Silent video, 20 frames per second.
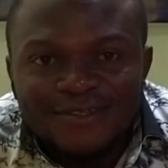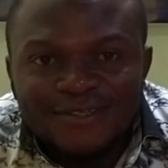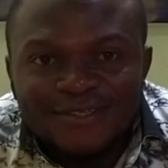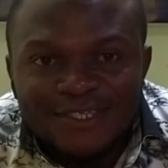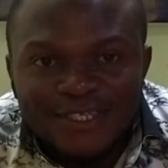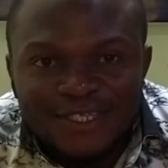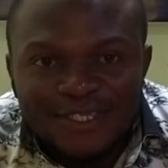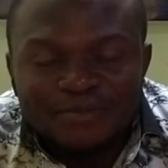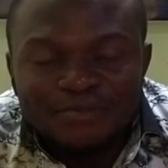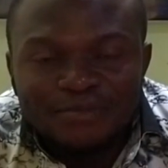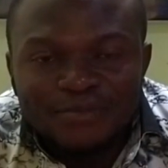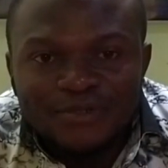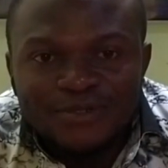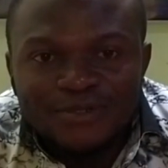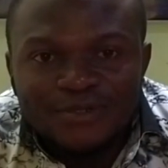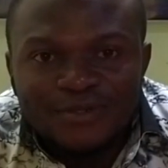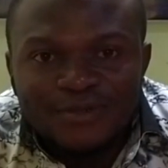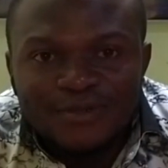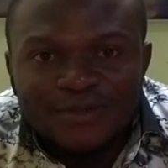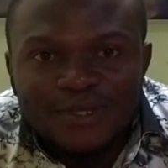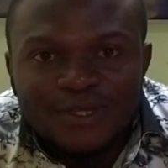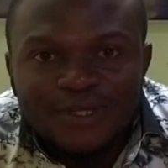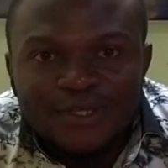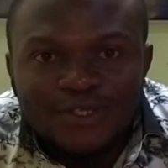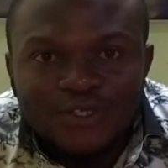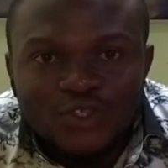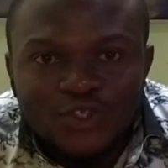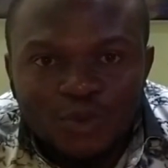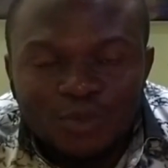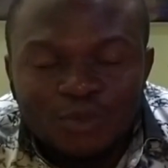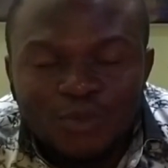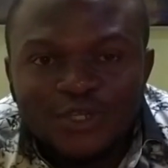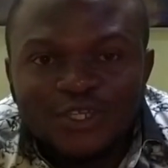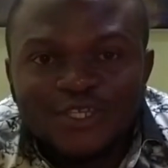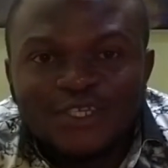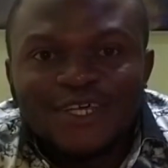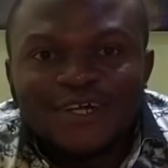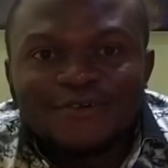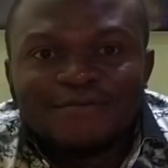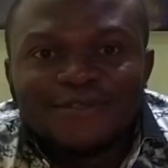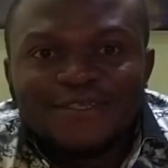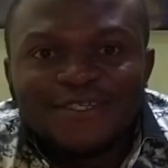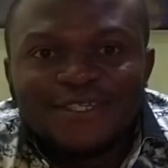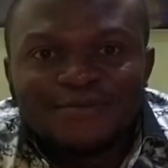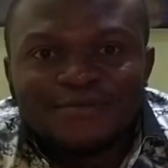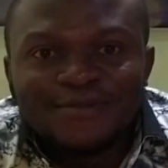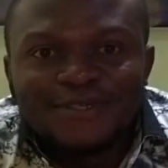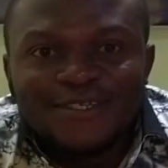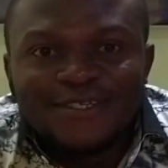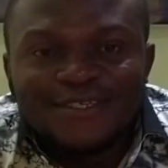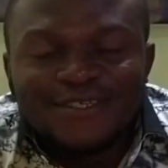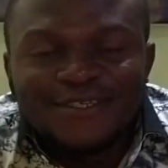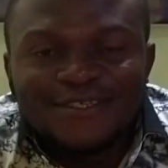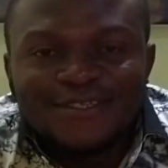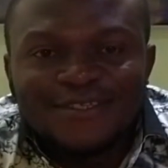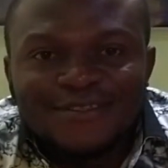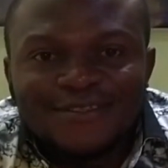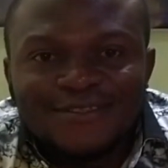is simple. Somebody is having sepsis.